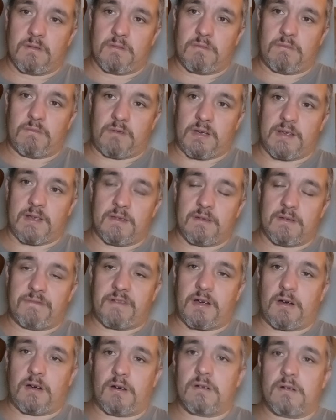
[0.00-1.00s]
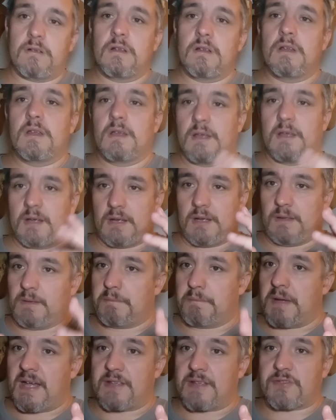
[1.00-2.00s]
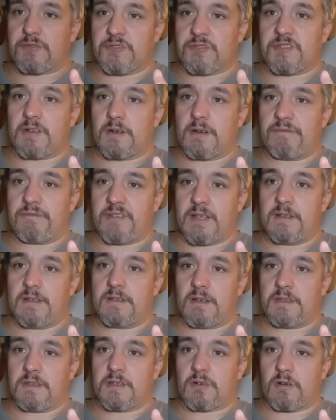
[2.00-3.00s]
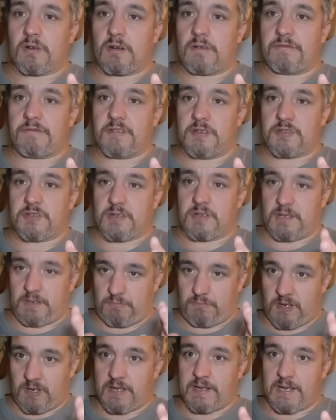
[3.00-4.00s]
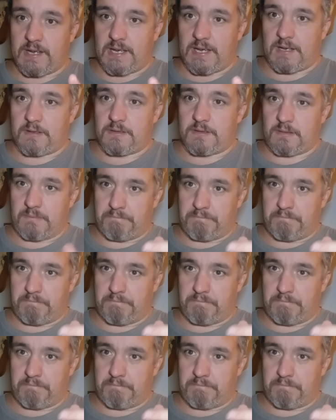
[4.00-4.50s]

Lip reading: one in the fall, and the bass will start feeding on the crawfish again right now to